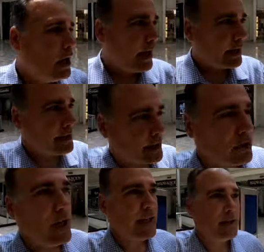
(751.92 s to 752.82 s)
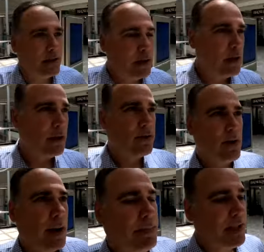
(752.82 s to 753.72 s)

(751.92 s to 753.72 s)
I suggest dropping